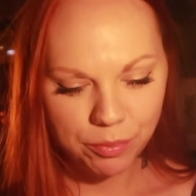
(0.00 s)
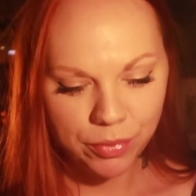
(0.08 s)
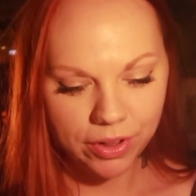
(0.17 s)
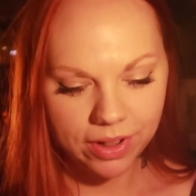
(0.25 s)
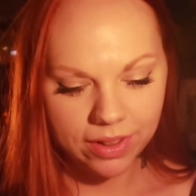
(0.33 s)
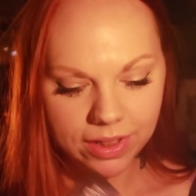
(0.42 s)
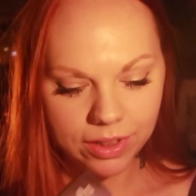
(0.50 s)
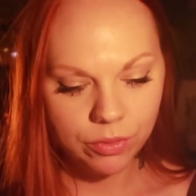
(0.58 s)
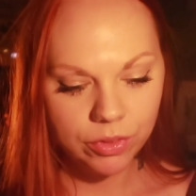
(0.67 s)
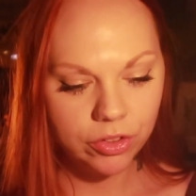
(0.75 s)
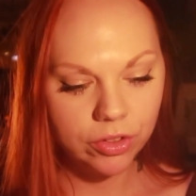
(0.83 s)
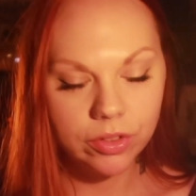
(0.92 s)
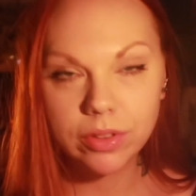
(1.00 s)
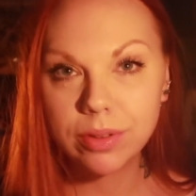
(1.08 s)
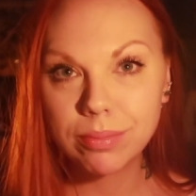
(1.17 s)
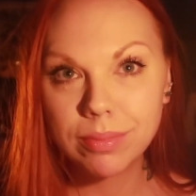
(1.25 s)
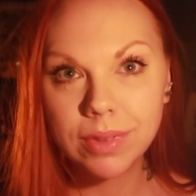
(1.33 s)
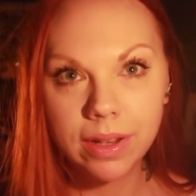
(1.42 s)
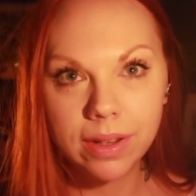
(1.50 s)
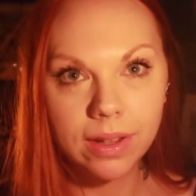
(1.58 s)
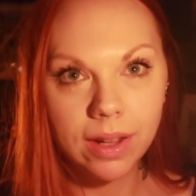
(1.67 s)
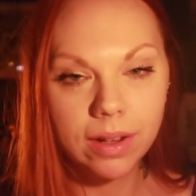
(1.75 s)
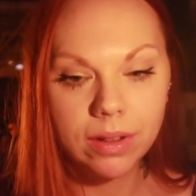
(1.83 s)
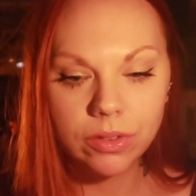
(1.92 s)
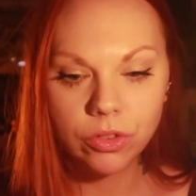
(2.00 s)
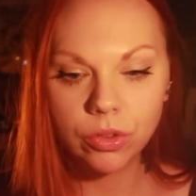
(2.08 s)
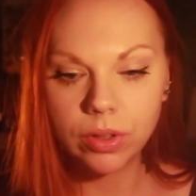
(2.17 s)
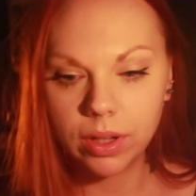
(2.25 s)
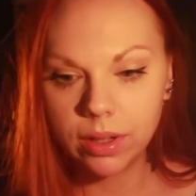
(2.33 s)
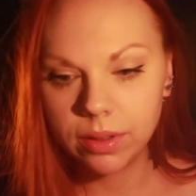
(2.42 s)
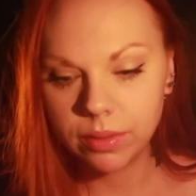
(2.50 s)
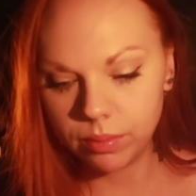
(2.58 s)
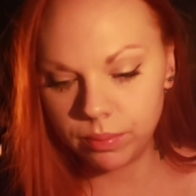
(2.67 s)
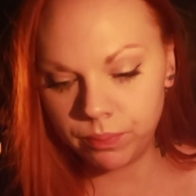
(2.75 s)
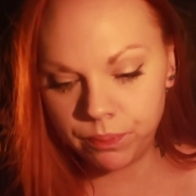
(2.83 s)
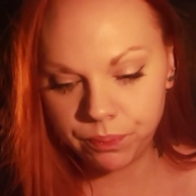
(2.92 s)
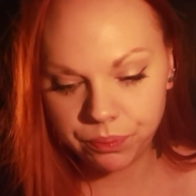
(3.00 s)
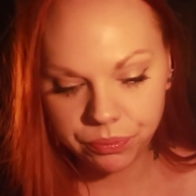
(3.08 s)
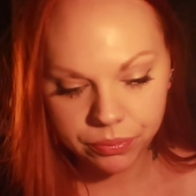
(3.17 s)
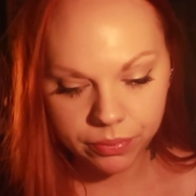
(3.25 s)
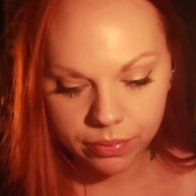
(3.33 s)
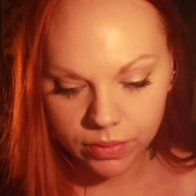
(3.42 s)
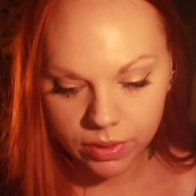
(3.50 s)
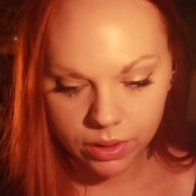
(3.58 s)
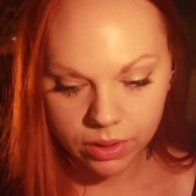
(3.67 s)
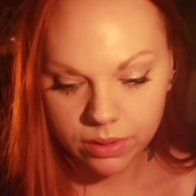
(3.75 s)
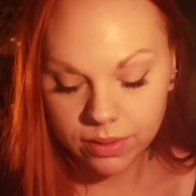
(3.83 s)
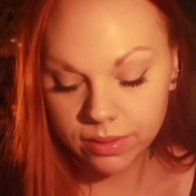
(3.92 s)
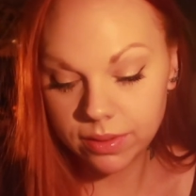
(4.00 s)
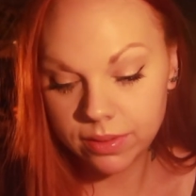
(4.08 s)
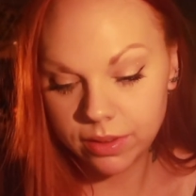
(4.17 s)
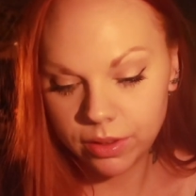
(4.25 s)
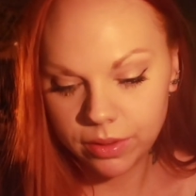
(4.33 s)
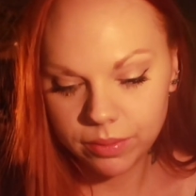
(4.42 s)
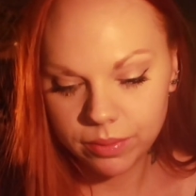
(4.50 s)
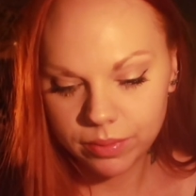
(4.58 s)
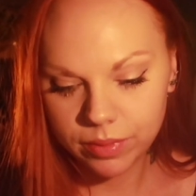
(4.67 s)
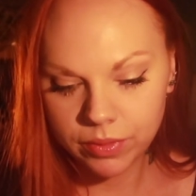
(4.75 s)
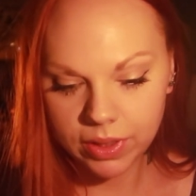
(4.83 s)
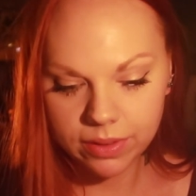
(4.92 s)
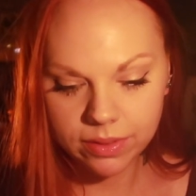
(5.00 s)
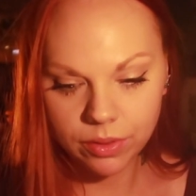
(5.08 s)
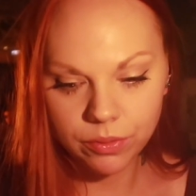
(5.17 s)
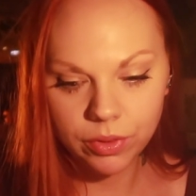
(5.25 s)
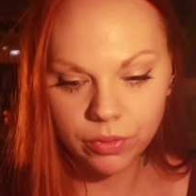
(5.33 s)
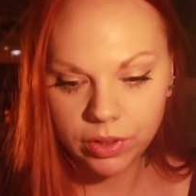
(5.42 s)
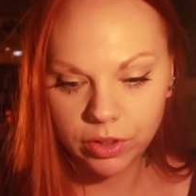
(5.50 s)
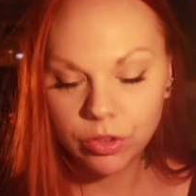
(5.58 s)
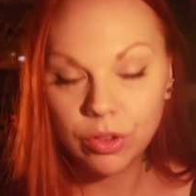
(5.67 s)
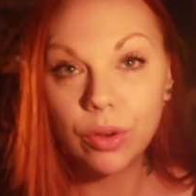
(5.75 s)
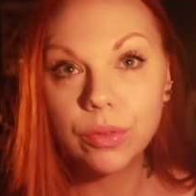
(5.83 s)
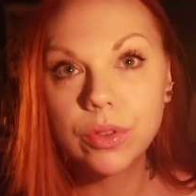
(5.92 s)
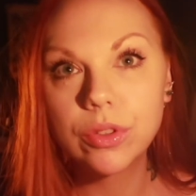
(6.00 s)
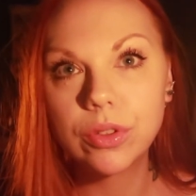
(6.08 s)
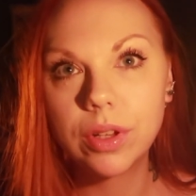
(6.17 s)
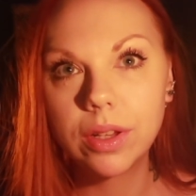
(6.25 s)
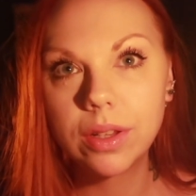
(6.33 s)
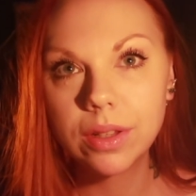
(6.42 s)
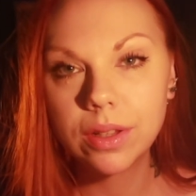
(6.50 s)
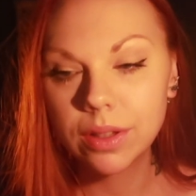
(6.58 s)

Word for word: But I think we should let it guide us today, just to see if there's something we need to know for today.